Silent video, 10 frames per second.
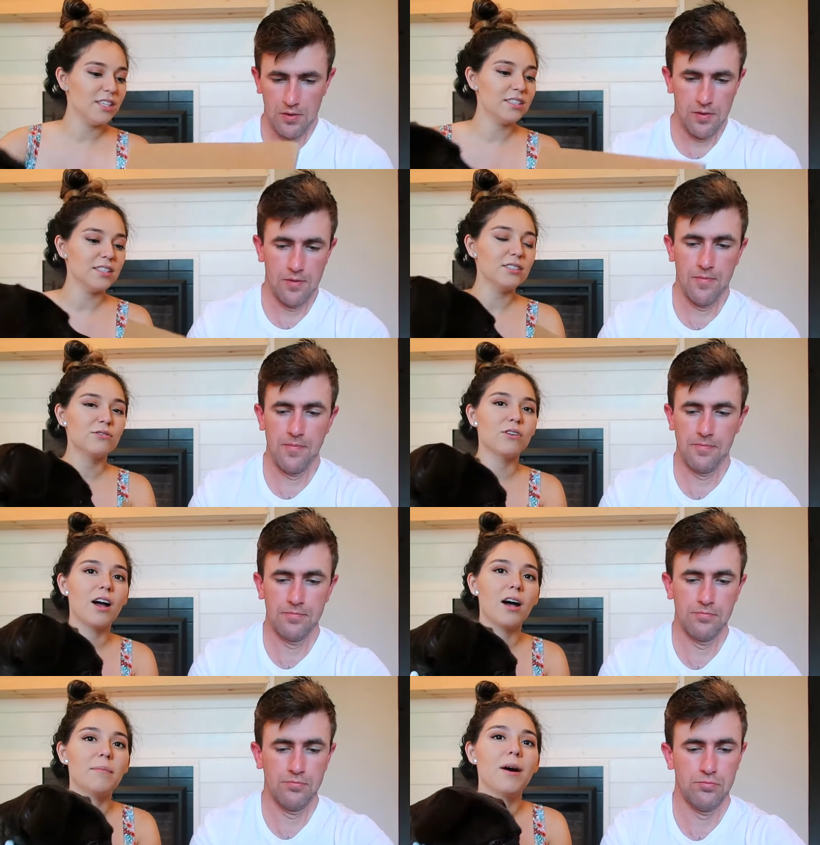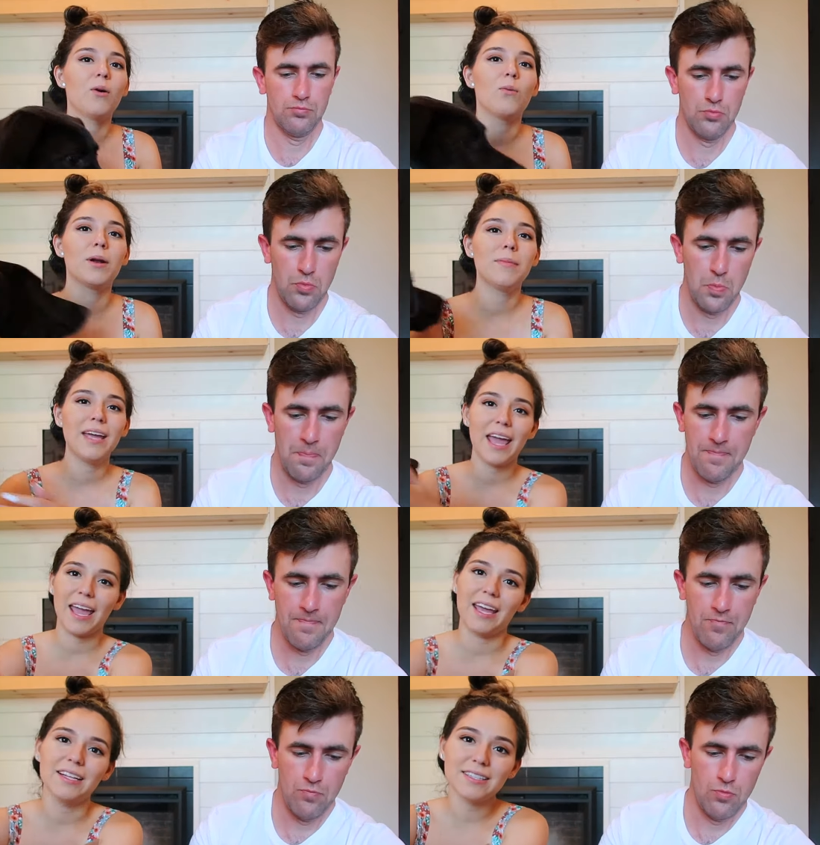Speaker 1: this is from one of my
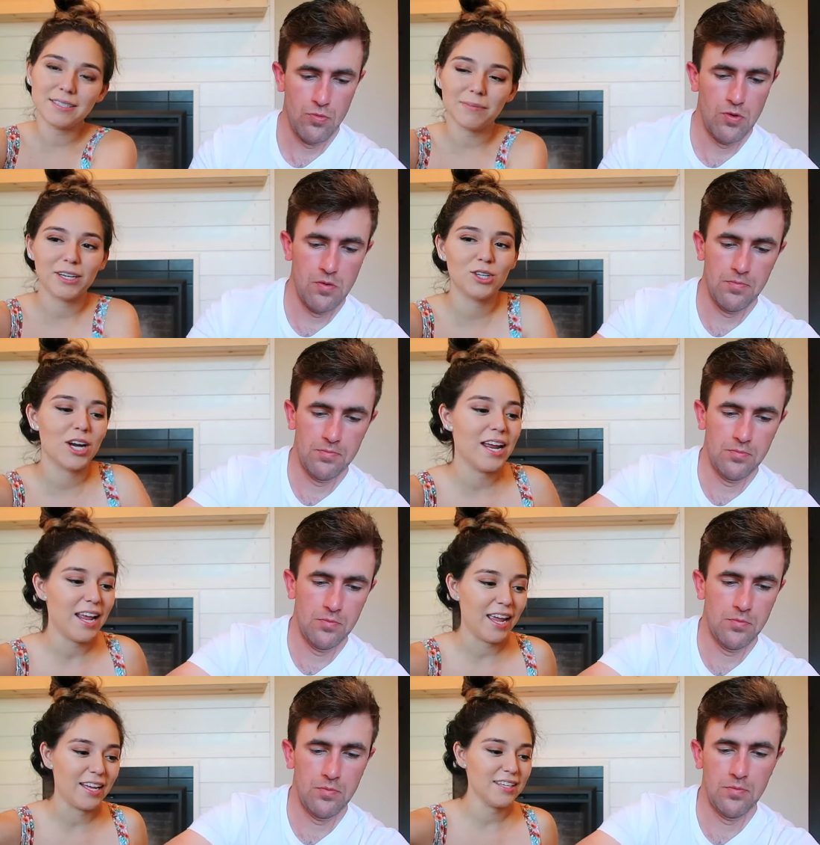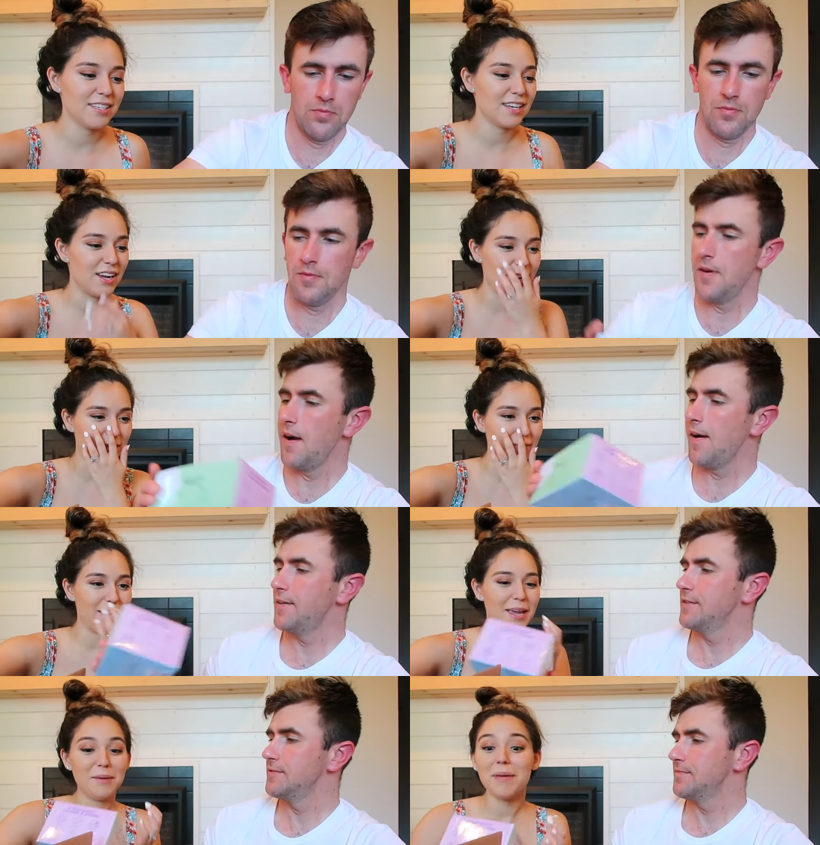aunts, my great aunt, um,
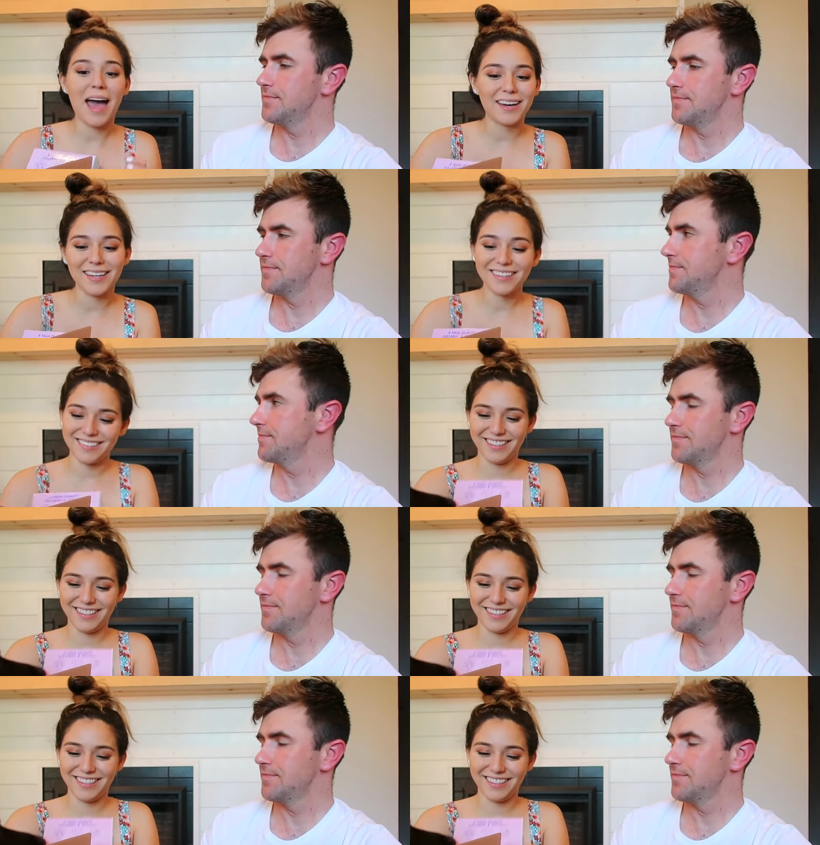Aunt Patty.